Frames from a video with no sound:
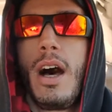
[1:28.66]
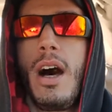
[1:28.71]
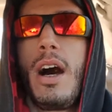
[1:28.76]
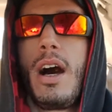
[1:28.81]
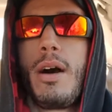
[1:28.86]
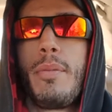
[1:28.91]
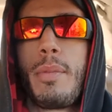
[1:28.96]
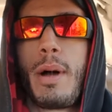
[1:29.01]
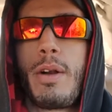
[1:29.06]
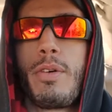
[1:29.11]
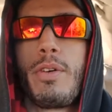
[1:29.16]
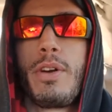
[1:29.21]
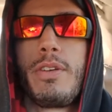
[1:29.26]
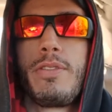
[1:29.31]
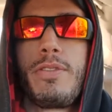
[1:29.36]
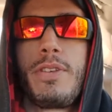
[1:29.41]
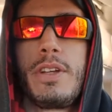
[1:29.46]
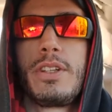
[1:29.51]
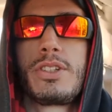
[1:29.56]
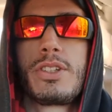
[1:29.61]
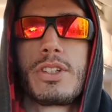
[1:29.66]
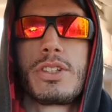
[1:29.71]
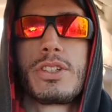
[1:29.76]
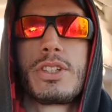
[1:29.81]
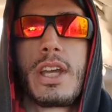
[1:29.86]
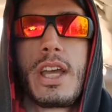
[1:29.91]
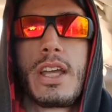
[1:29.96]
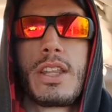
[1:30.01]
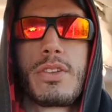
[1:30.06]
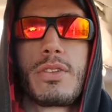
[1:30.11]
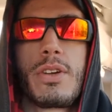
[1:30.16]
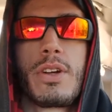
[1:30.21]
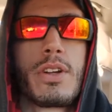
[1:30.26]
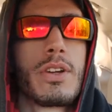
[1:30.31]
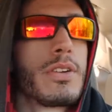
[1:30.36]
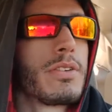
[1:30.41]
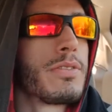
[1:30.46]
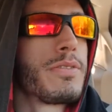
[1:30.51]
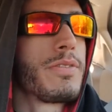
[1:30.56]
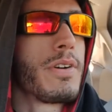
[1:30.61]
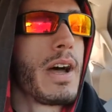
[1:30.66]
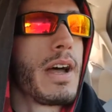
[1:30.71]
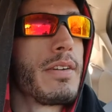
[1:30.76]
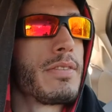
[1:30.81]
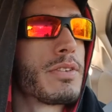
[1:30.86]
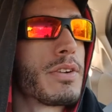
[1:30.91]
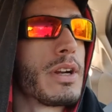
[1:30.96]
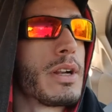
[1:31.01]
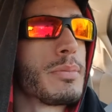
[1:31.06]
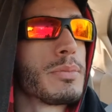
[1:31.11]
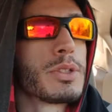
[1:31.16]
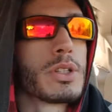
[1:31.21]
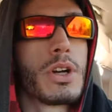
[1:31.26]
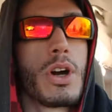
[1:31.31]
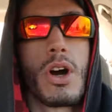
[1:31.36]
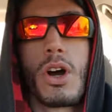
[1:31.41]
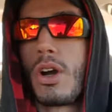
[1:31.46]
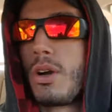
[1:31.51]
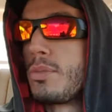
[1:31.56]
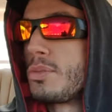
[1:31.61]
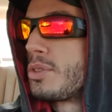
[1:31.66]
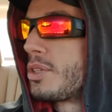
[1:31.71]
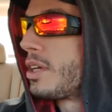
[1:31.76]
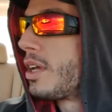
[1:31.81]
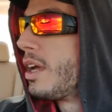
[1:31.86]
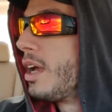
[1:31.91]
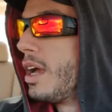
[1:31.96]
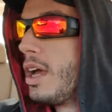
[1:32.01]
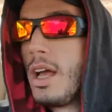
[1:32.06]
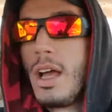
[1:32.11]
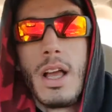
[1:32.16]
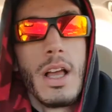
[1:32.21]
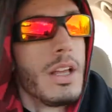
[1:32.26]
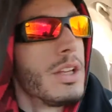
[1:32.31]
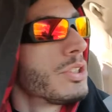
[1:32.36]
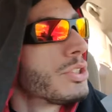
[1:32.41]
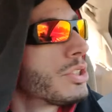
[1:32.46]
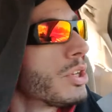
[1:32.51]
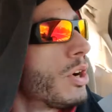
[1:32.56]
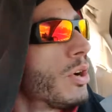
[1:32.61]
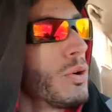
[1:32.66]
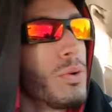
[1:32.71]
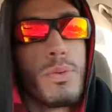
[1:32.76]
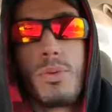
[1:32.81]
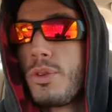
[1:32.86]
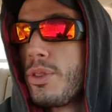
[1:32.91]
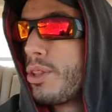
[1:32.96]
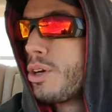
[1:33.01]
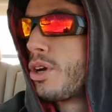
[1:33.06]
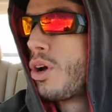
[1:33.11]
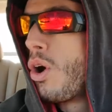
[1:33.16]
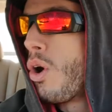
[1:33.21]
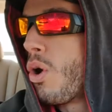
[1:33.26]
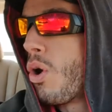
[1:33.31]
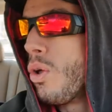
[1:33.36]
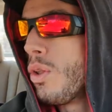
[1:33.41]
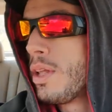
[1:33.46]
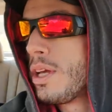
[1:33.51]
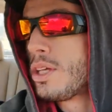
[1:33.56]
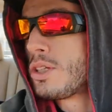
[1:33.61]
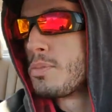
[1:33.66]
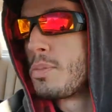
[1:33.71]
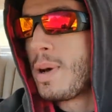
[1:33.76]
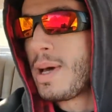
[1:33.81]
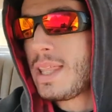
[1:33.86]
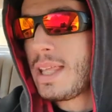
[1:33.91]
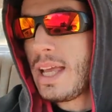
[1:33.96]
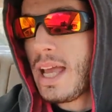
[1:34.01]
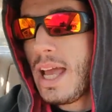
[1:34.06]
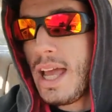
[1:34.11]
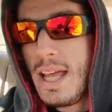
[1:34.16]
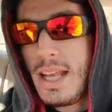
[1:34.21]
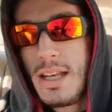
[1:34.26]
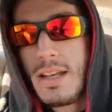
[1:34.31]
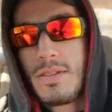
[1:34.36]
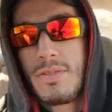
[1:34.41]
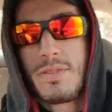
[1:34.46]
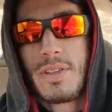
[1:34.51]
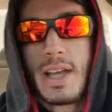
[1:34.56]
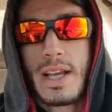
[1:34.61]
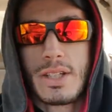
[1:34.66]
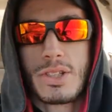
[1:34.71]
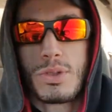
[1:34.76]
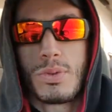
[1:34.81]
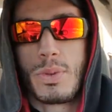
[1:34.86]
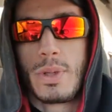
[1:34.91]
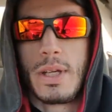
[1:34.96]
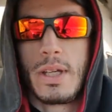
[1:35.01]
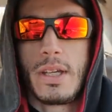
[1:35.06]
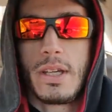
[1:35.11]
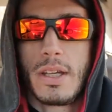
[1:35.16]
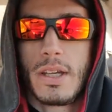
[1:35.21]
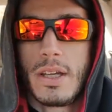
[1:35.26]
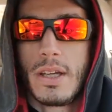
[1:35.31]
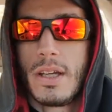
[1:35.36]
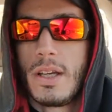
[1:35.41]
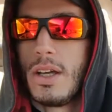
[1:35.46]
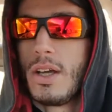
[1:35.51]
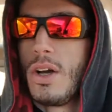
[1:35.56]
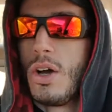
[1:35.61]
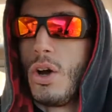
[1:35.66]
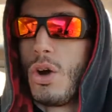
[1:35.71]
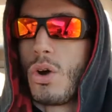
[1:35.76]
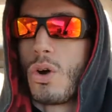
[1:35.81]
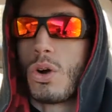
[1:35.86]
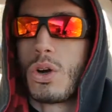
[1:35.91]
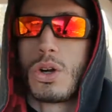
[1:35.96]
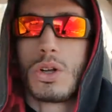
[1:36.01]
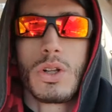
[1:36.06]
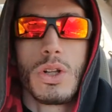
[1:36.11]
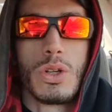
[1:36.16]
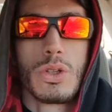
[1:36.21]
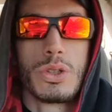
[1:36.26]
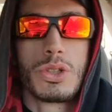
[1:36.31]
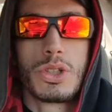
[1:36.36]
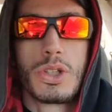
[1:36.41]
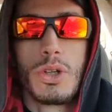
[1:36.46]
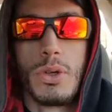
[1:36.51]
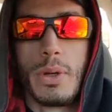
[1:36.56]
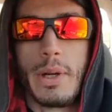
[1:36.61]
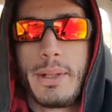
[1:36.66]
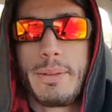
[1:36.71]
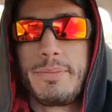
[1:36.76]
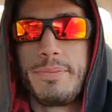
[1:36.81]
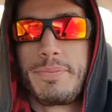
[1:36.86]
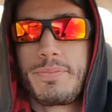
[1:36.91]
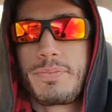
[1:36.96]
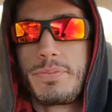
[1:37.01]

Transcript: My refeed's going to stay at 305 grams of carbs. So the goal is by the end of next week, or close to it,